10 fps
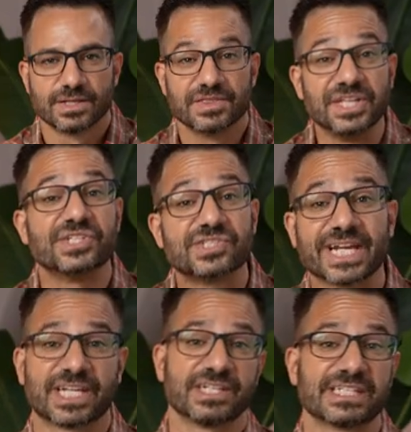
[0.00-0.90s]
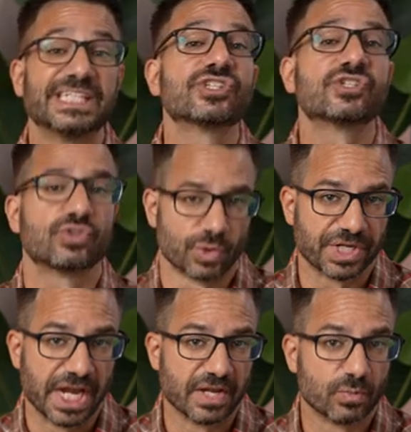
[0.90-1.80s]
The second is
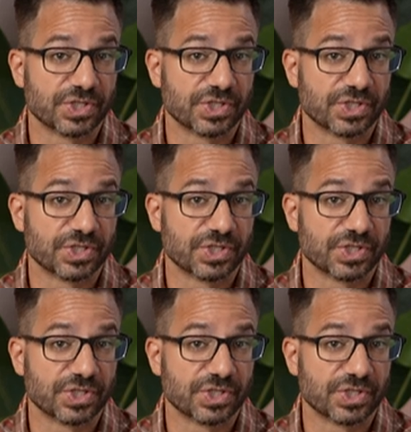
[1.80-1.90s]
storge,